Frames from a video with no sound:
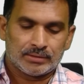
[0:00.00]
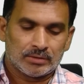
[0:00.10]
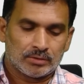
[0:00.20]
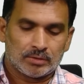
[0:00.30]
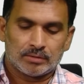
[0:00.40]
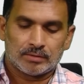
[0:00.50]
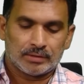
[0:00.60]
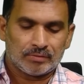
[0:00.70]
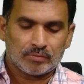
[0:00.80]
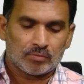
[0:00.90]
or the
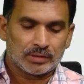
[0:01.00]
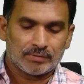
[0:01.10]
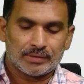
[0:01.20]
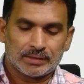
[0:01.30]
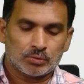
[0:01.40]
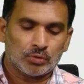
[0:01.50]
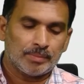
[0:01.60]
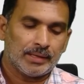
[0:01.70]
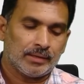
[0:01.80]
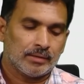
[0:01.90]
whatever it could be,
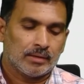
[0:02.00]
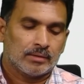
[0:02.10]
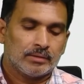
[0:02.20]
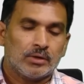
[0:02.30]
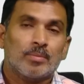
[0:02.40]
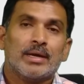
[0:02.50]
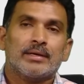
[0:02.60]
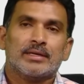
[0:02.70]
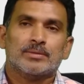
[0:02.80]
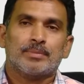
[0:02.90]
the domain
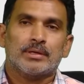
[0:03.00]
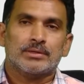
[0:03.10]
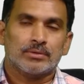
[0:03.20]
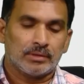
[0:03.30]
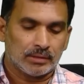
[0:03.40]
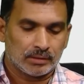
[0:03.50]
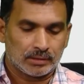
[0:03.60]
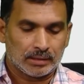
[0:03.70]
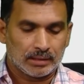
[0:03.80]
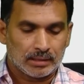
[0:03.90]
expert should
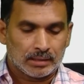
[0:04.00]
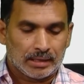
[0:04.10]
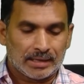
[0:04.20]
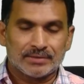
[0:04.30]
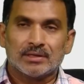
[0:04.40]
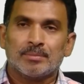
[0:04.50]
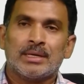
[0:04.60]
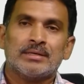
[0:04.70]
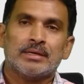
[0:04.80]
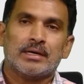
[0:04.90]
examine
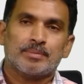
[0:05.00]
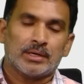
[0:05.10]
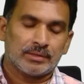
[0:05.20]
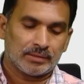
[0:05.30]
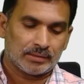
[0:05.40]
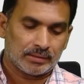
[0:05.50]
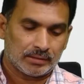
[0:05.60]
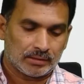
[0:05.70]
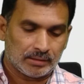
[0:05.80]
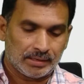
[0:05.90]
that particular
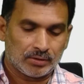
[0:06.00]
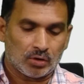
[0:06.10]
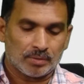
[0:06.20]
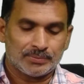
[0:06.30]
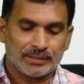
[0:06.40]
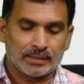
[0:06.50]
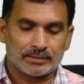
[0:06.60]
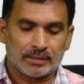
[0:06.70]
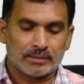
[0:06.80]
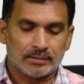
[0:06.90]
data objects,
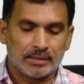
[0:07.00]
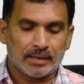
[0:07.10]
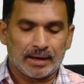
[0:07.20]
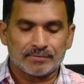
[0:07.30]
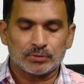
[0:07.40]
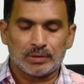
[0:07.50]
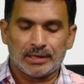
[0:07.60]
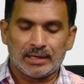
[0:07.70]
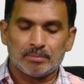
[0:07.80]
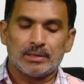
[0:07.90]
and they have to
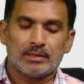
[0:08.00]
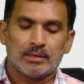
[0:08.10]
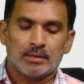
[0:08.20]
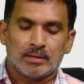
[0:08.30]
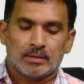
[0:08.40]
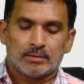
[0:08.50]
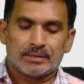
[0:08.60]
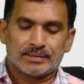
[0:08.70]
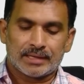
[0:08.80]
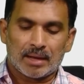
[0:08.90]
label that
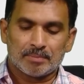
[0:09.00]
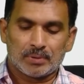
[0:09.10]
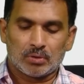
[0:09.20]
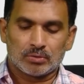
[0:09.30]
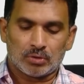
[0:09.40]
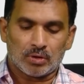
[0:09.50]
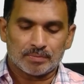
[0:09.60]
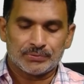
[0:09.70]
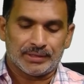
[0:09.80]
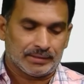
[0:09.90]
sample or the
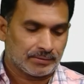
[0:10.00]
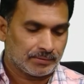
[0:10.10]
objects.